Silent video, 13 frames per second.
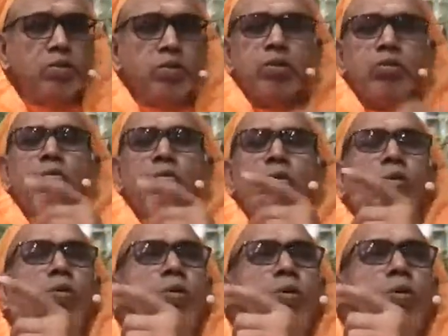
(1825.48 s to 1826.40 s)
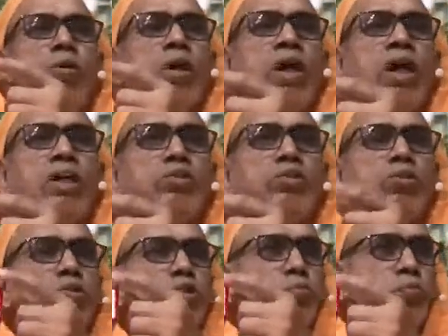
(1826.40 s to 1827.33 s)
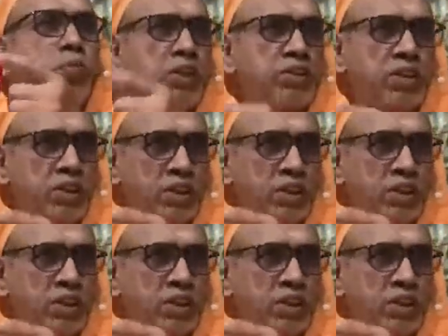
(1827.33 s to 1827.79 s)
You see, glow has no space